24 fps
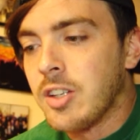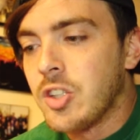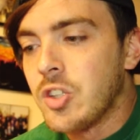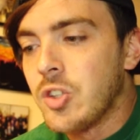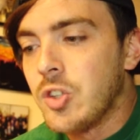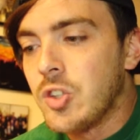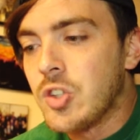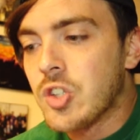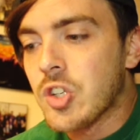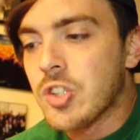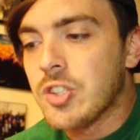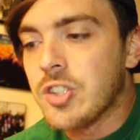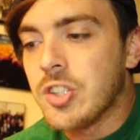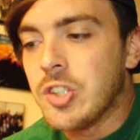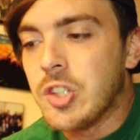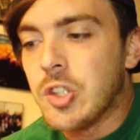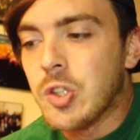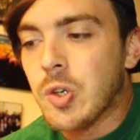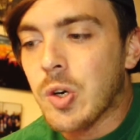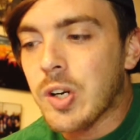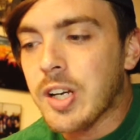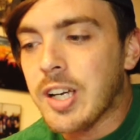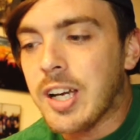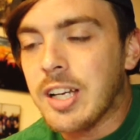New Jersey,
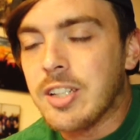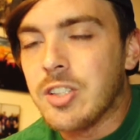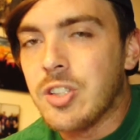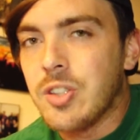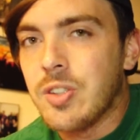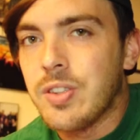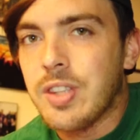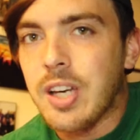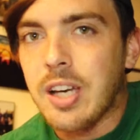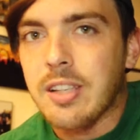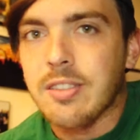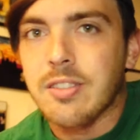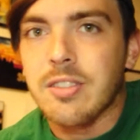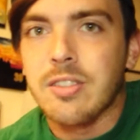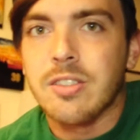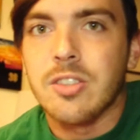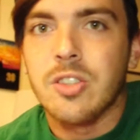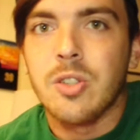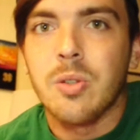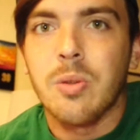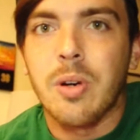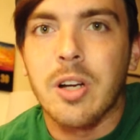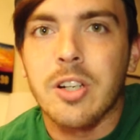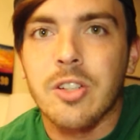New York had
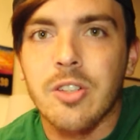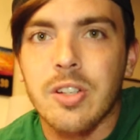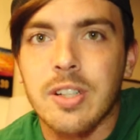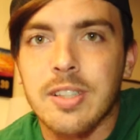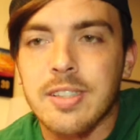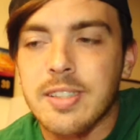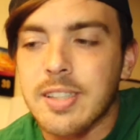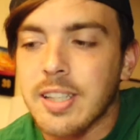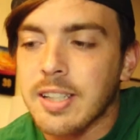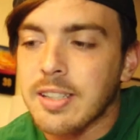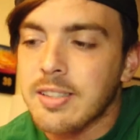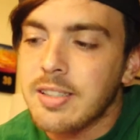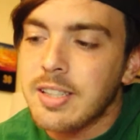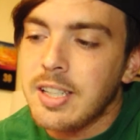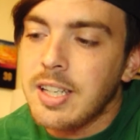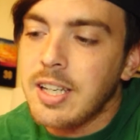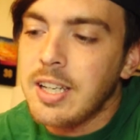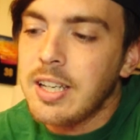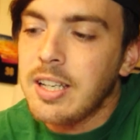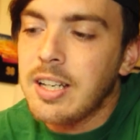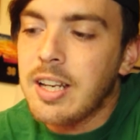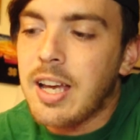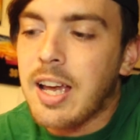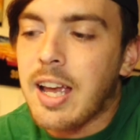
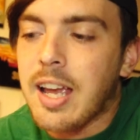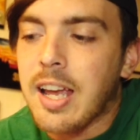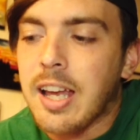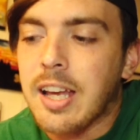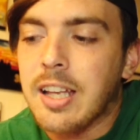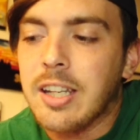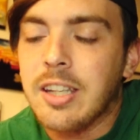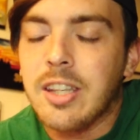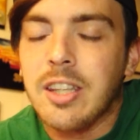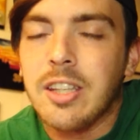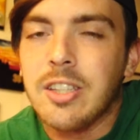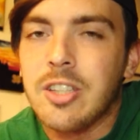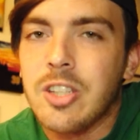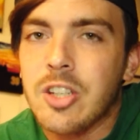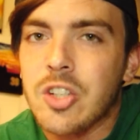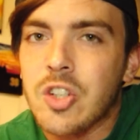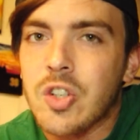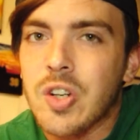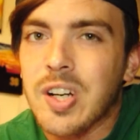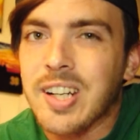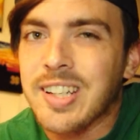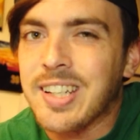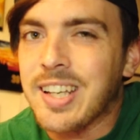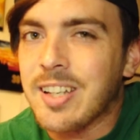2,216, and the
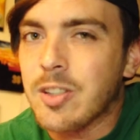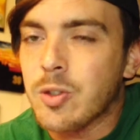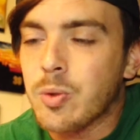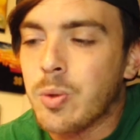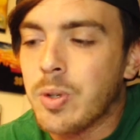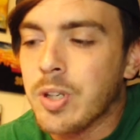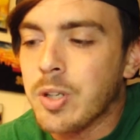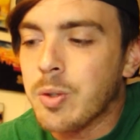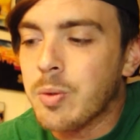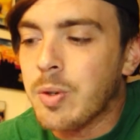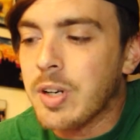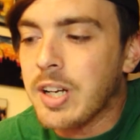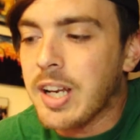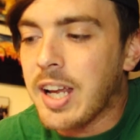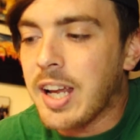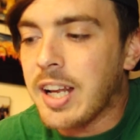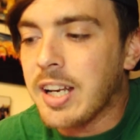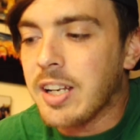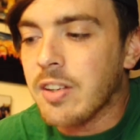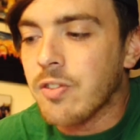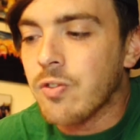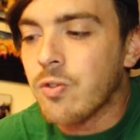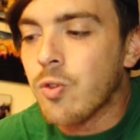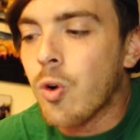district had
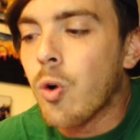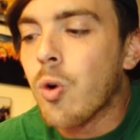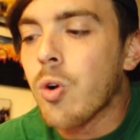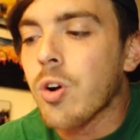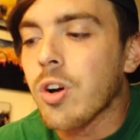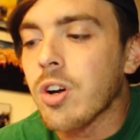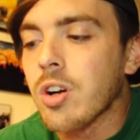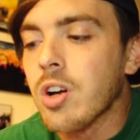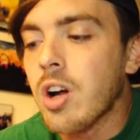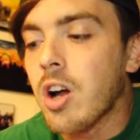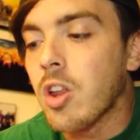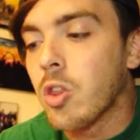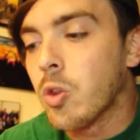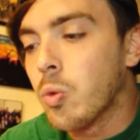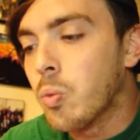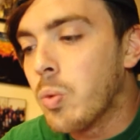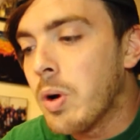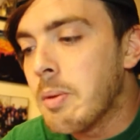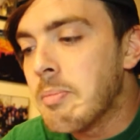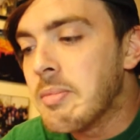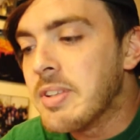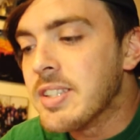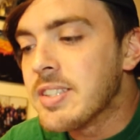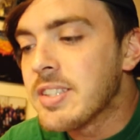2,184. On the
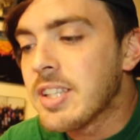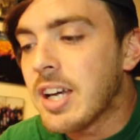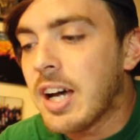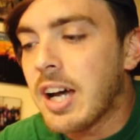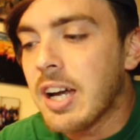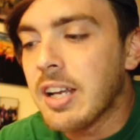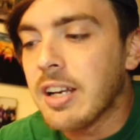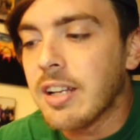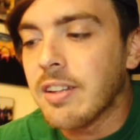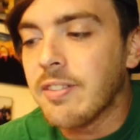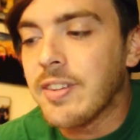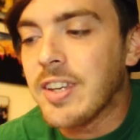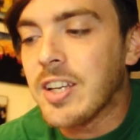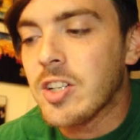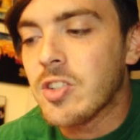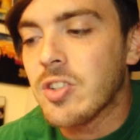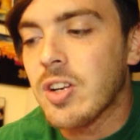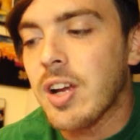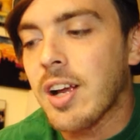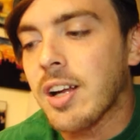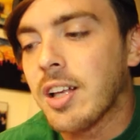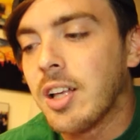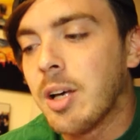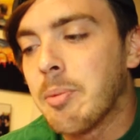women's side, Atlanta
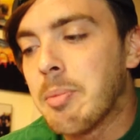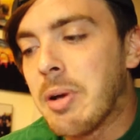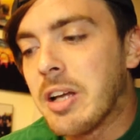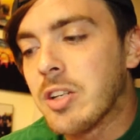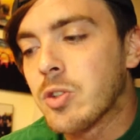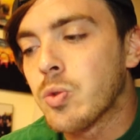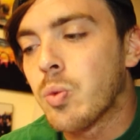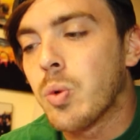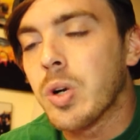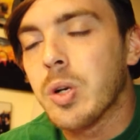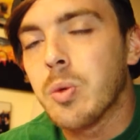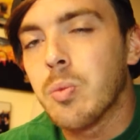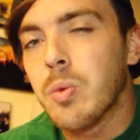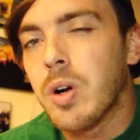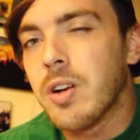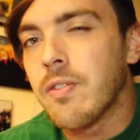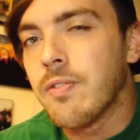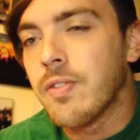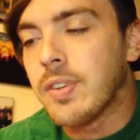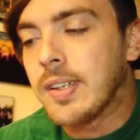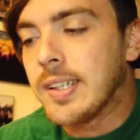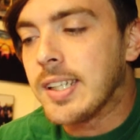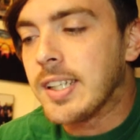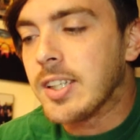Track Club had
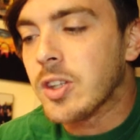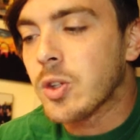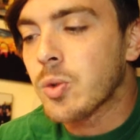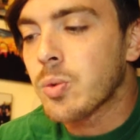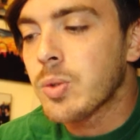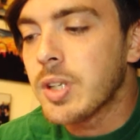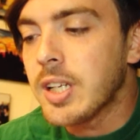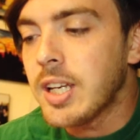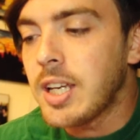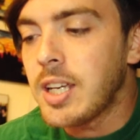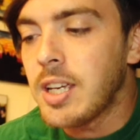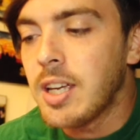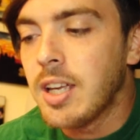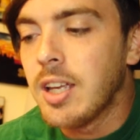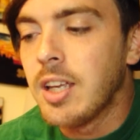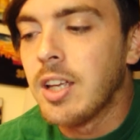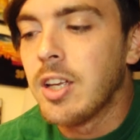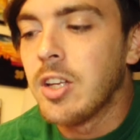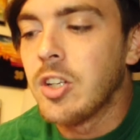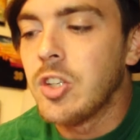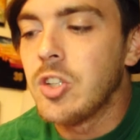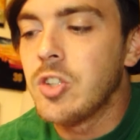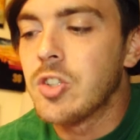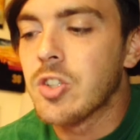2,153.
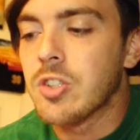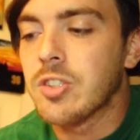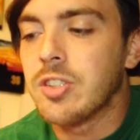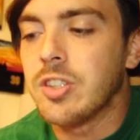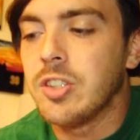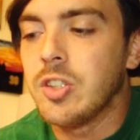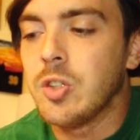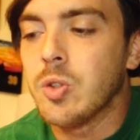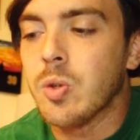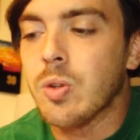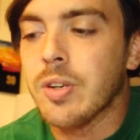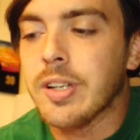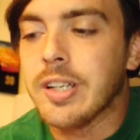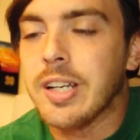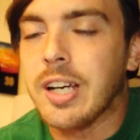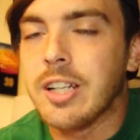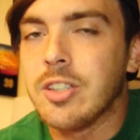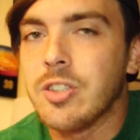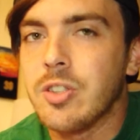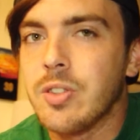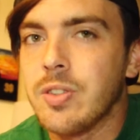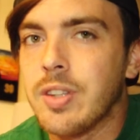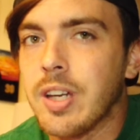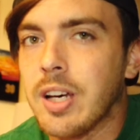New Jersey, New York
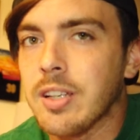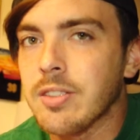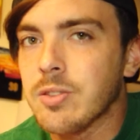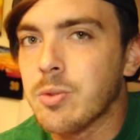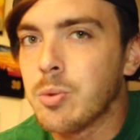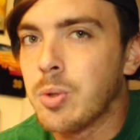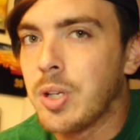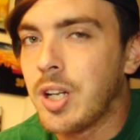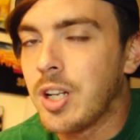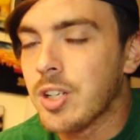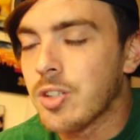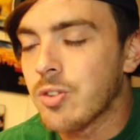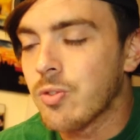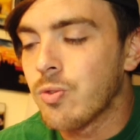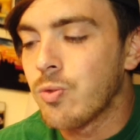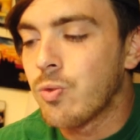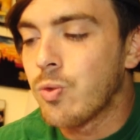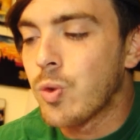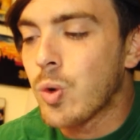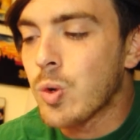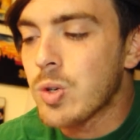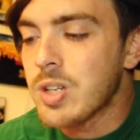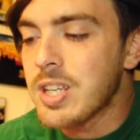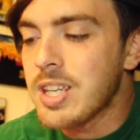had
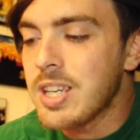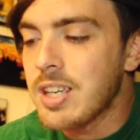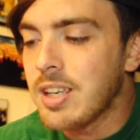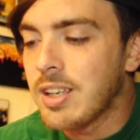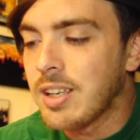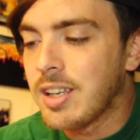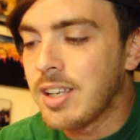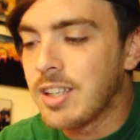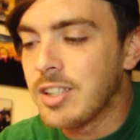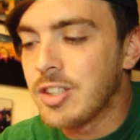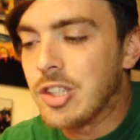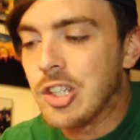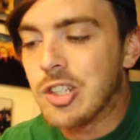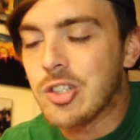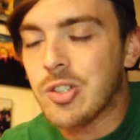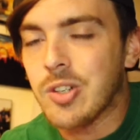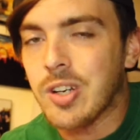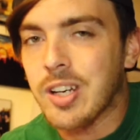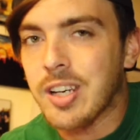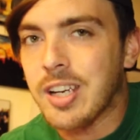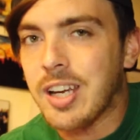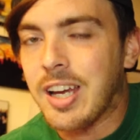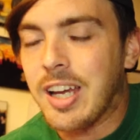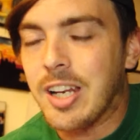2,140, and
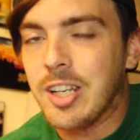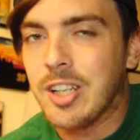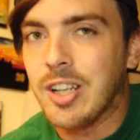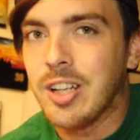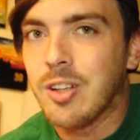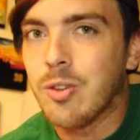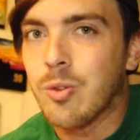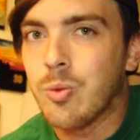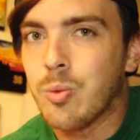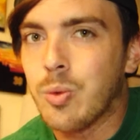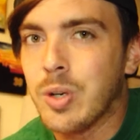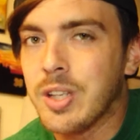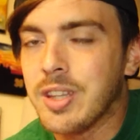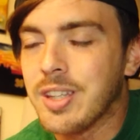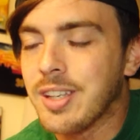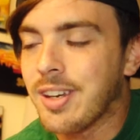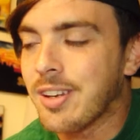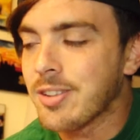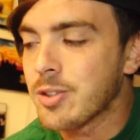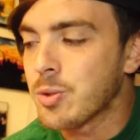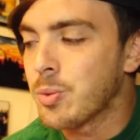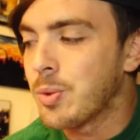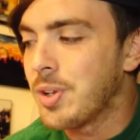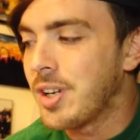district had
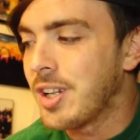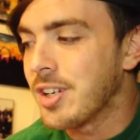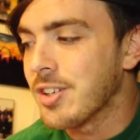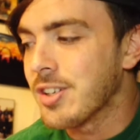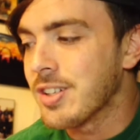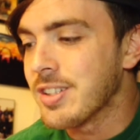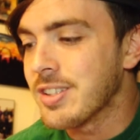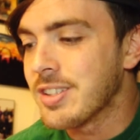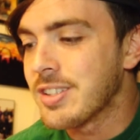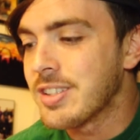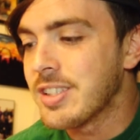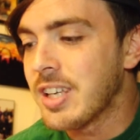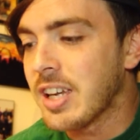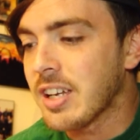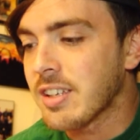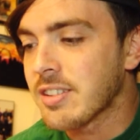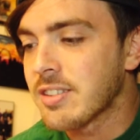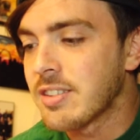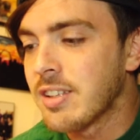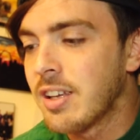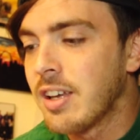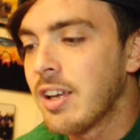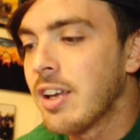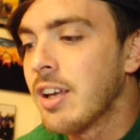
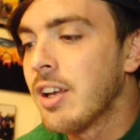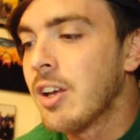1,106.